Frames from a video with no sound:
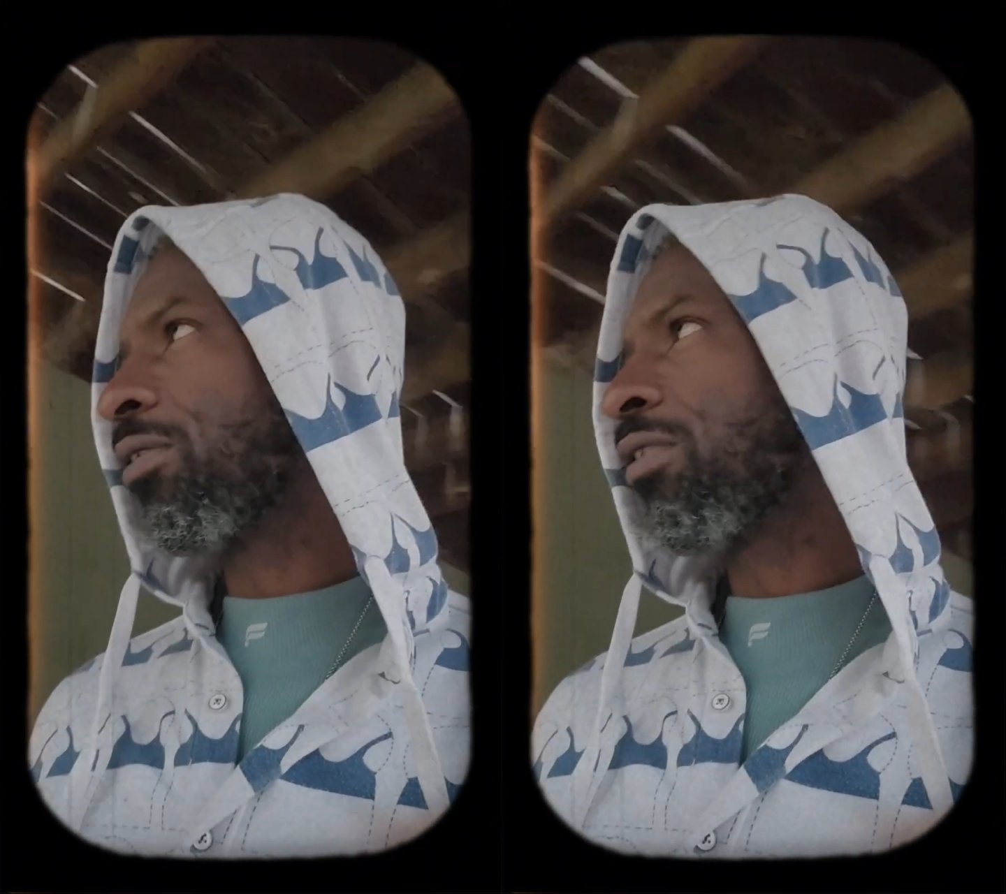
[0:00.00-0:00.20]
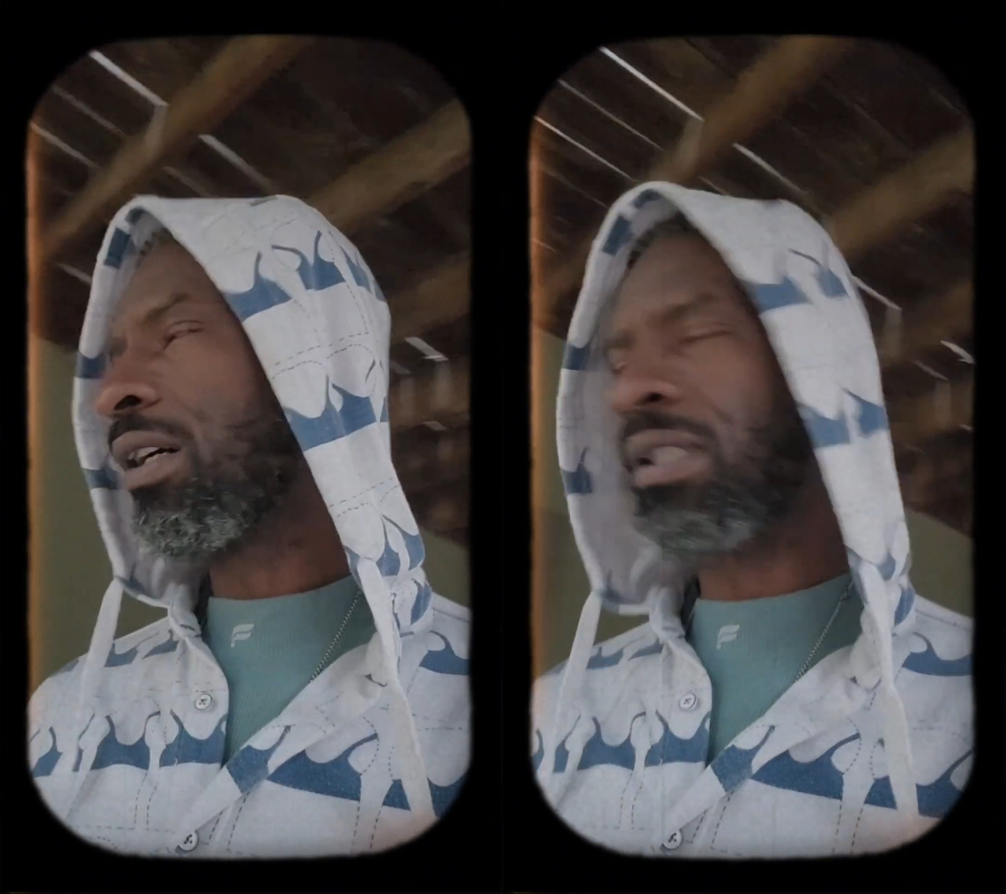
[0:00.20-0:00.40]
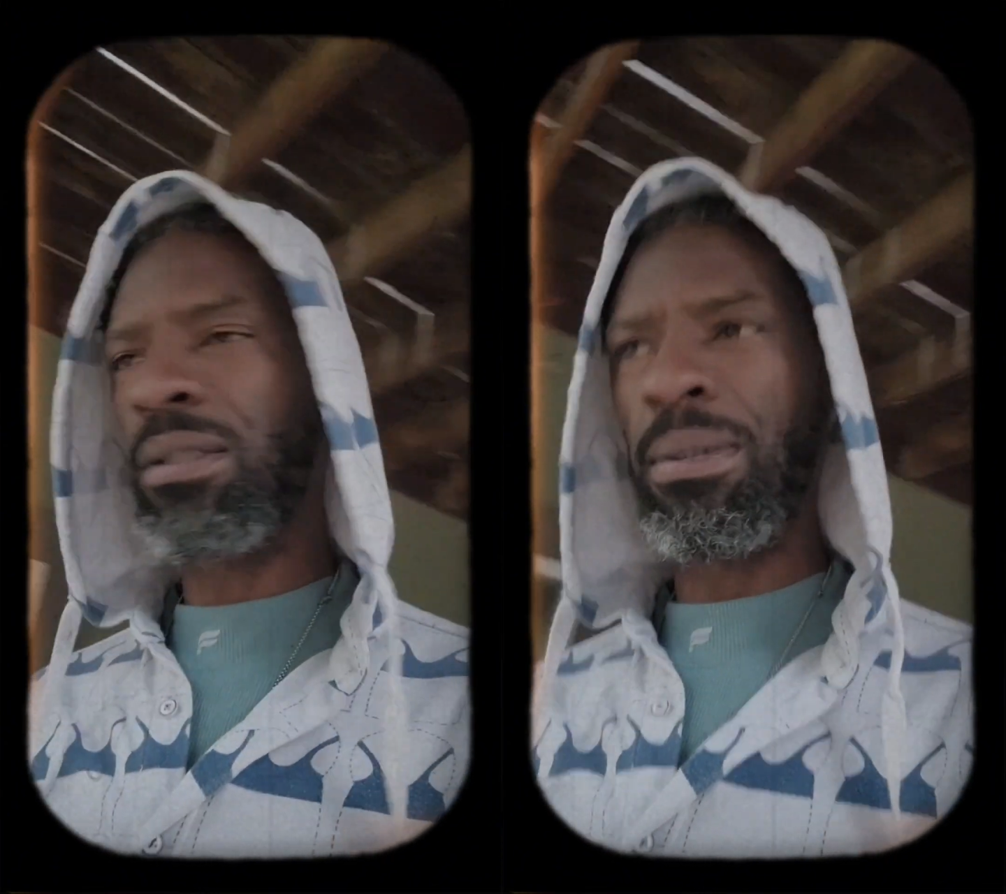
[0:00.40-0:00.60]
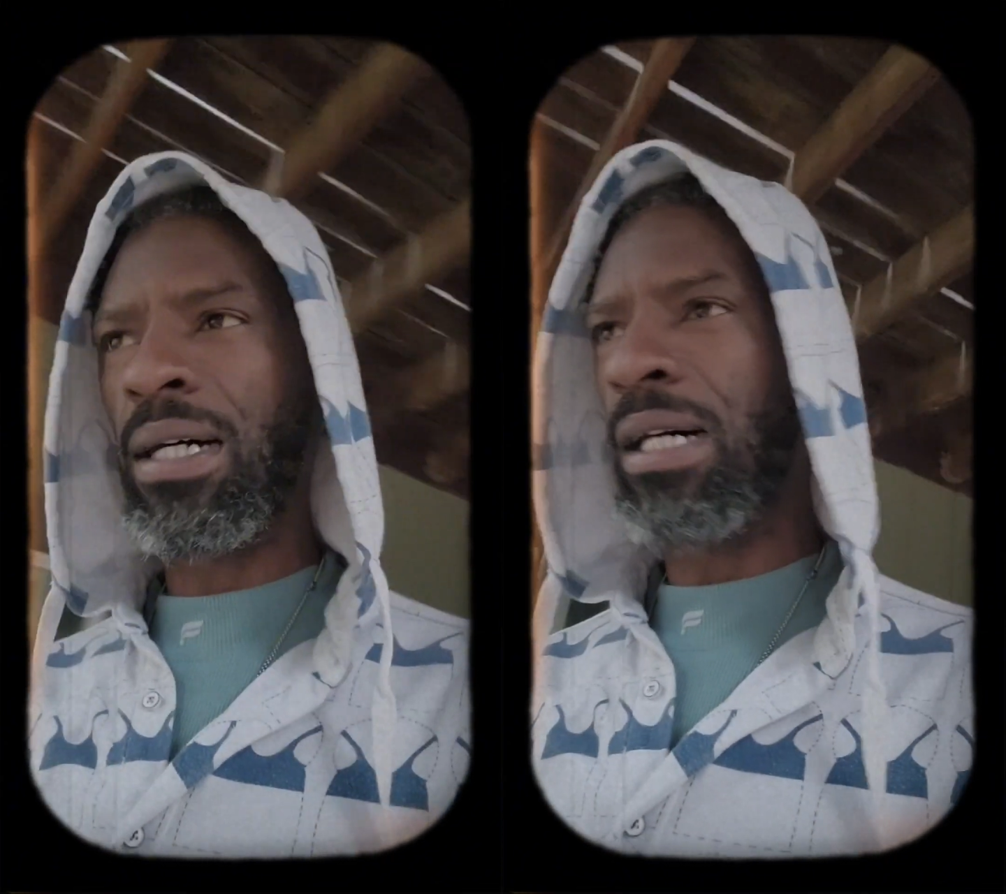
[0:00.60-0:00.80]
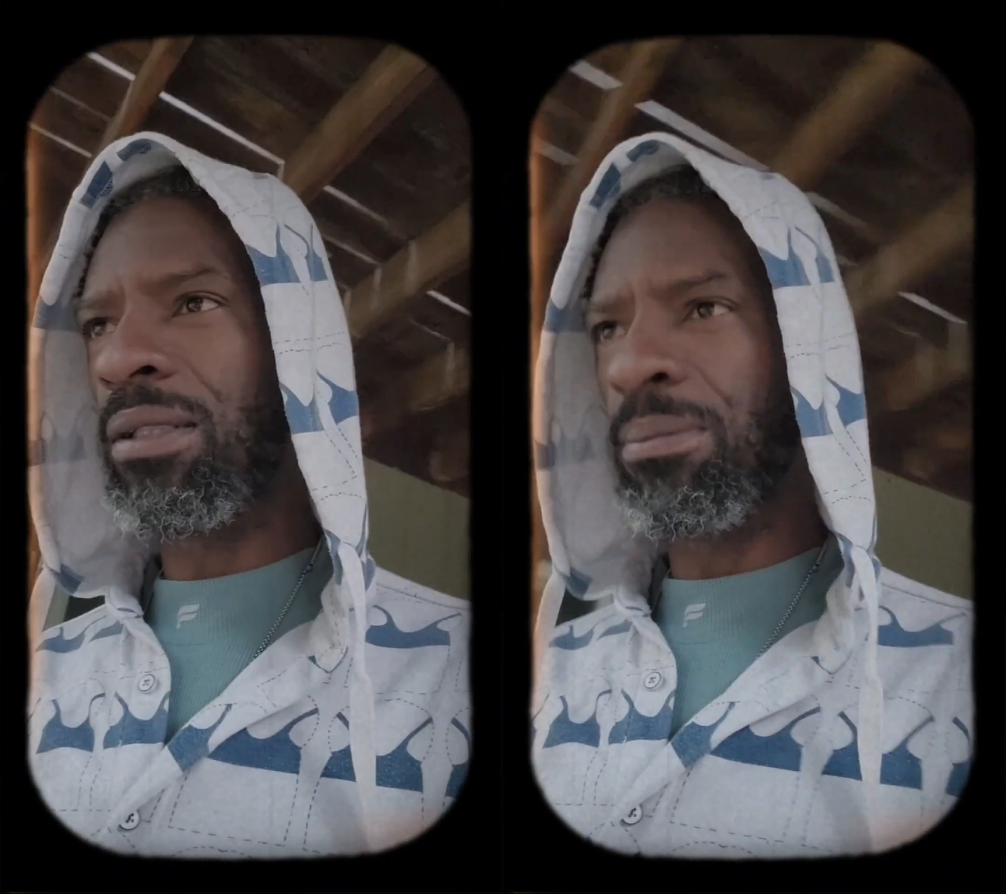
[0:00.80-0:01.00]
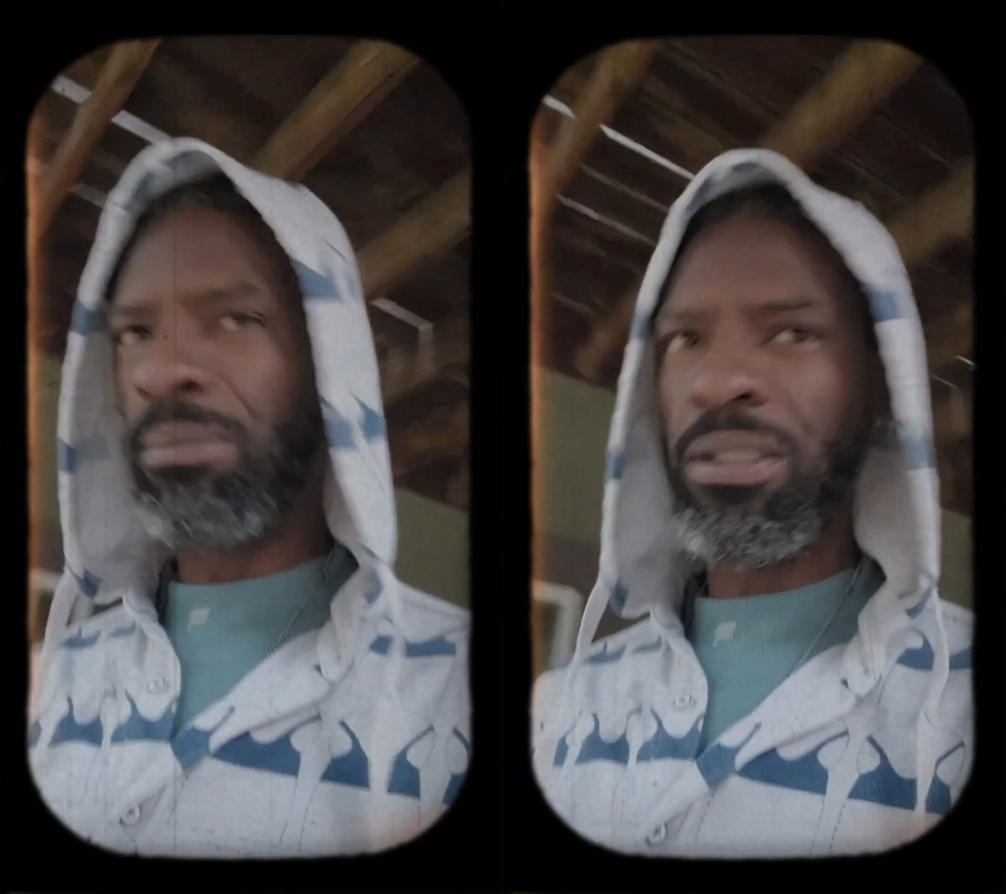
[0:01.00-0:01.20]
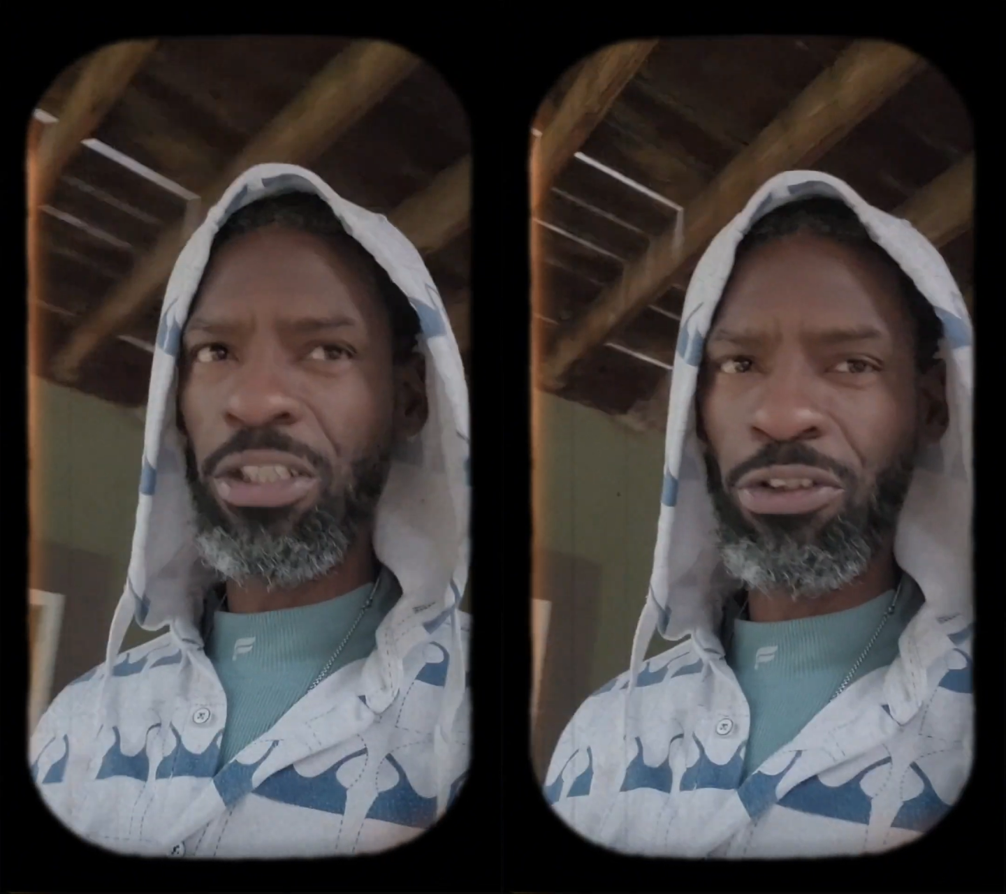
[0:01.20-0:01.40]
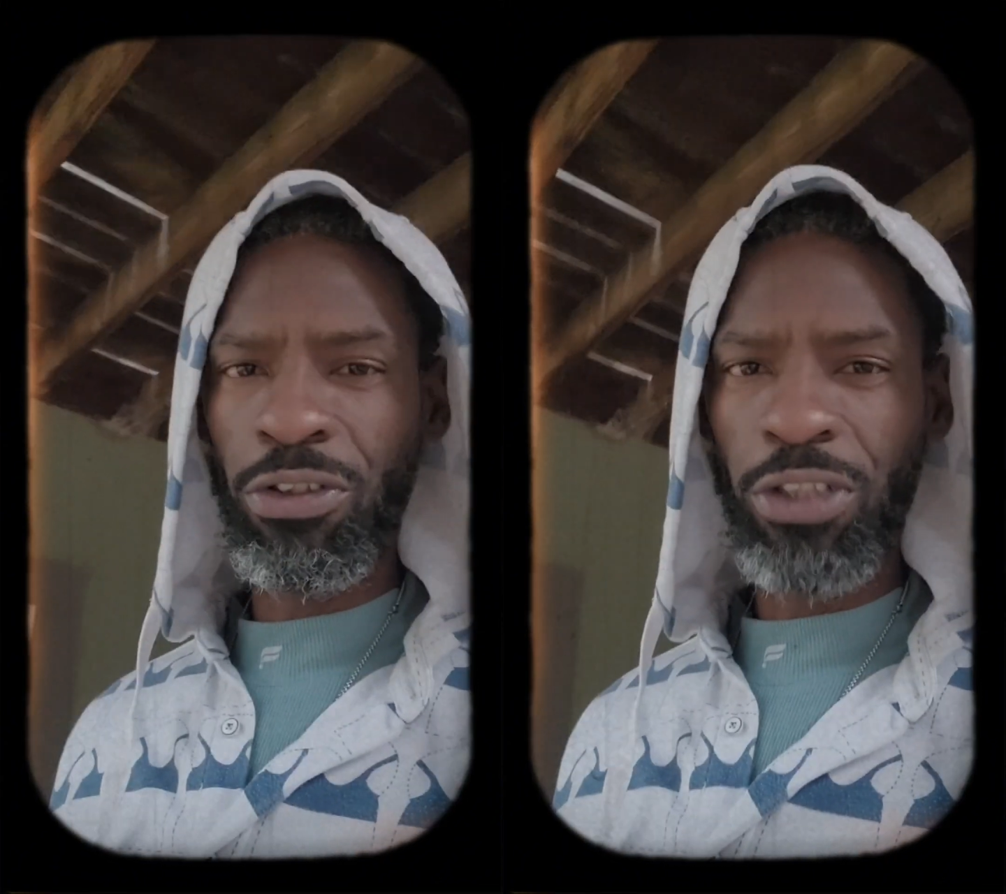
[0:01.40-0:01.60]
talking about how the